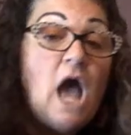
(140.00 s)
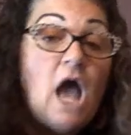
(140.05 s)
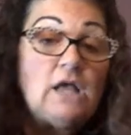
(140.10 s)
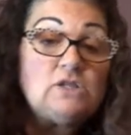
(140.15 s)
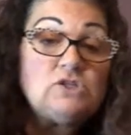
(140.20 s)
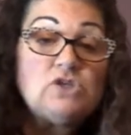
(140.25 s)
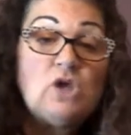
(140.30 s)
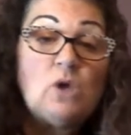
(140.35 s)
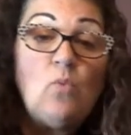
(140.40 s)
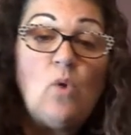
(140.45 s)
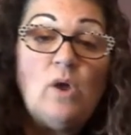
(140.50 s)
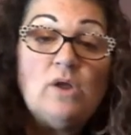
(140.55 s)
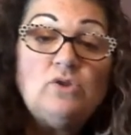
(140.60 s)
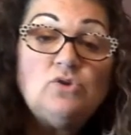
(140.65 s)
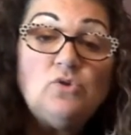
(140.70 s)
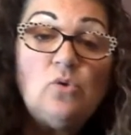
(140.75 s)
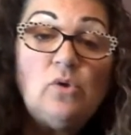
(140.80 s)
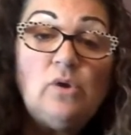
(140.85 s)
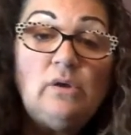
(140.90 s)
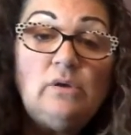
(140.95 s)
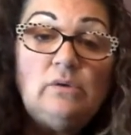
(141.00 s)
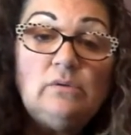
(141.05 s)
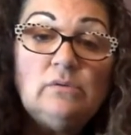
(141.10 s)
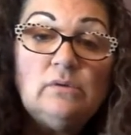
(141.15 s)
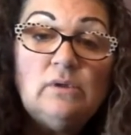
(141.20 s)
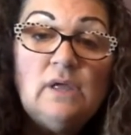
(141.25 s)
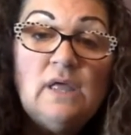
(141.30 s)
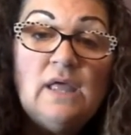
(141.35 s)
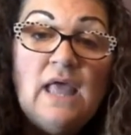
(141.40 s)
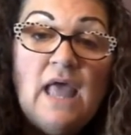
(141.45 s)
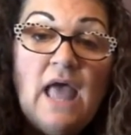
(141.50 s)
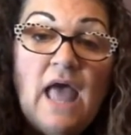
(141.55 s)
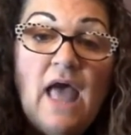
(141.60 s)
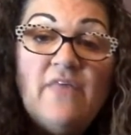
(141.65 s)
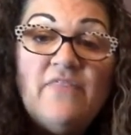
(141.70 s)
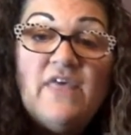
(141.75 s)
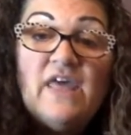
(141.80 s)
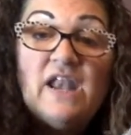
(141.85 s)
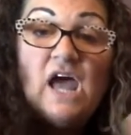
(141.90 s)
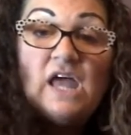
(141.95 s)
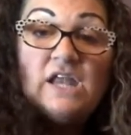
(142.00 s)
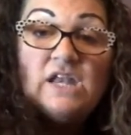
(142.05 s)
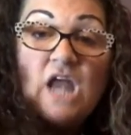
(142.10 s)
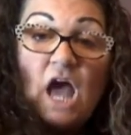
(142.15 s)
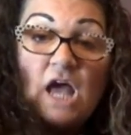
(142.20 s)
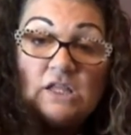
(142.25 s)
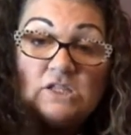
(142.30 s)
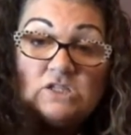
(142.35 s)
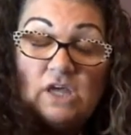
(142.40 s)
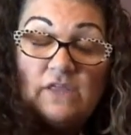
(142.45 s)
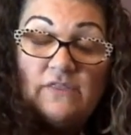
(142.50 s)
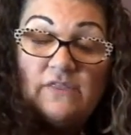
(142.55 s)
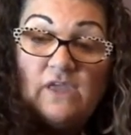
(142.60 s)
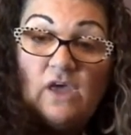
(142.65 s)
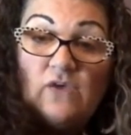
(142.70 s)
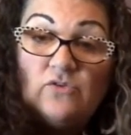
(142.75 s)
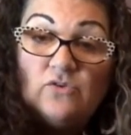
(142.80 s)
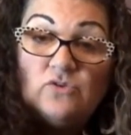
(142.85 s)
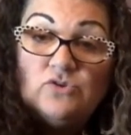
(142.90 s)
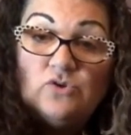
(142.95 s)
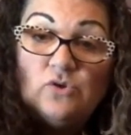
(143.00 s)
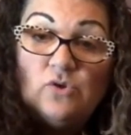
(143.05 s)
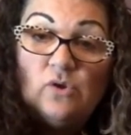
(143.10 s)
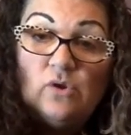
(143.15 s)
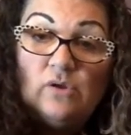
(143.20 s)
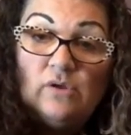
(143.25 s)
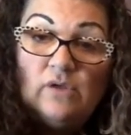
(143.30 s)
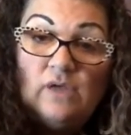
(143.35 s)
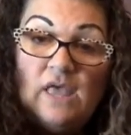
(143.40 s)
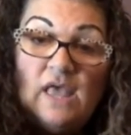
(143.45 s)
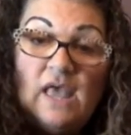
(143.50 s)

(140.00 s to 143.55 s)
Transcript: knocked on one door. And then I knocked on the other door.